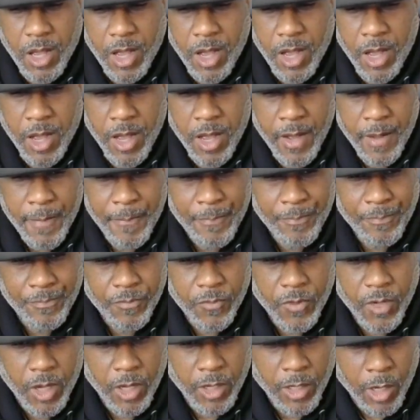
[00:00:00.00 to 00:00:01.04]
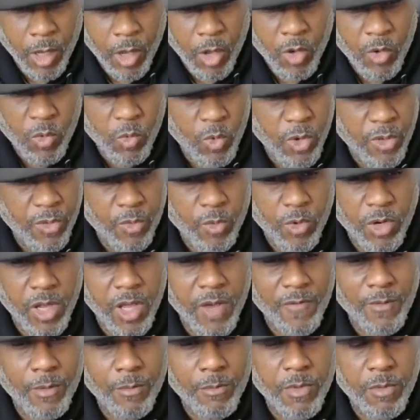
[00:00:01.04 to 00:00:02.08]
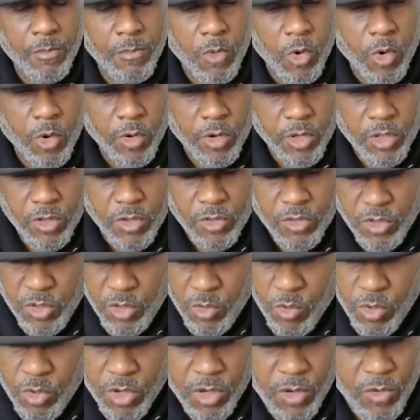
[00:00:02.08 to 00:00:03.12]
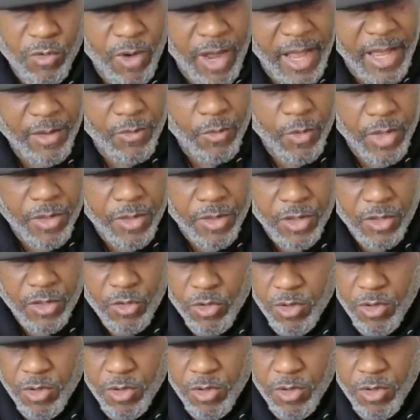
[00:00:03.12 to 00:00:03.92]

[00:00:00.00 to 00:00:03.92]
Um, along with whatever memorial you want to write with it.